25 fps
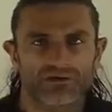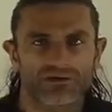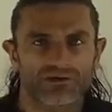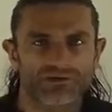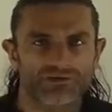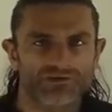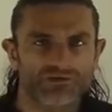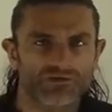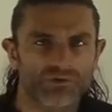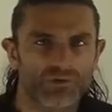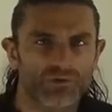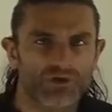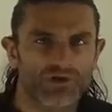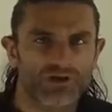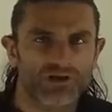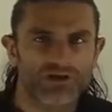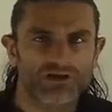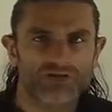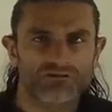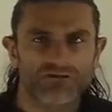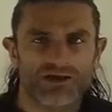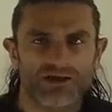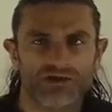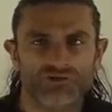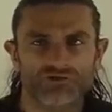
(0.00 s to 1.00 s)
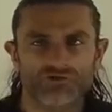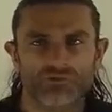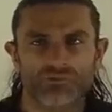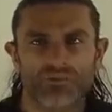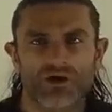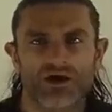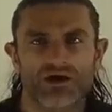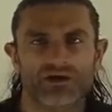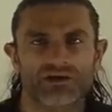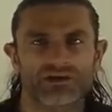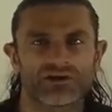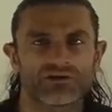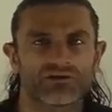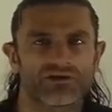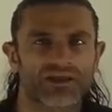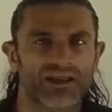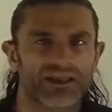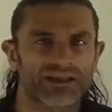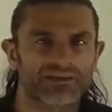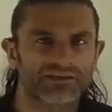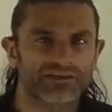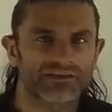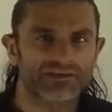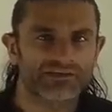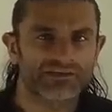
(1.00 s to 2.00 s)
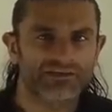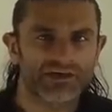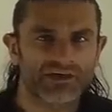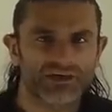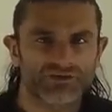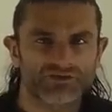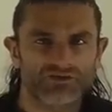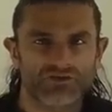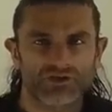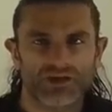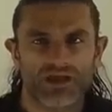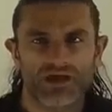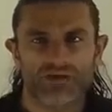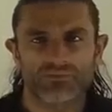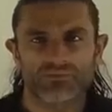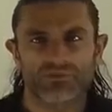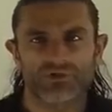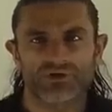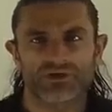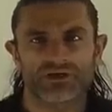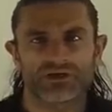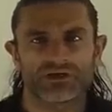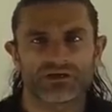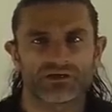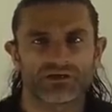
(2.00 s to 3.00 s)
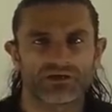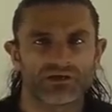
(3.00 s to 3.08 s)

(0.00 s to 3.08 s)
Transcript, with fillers: And swirling around your pineal gland inside your light body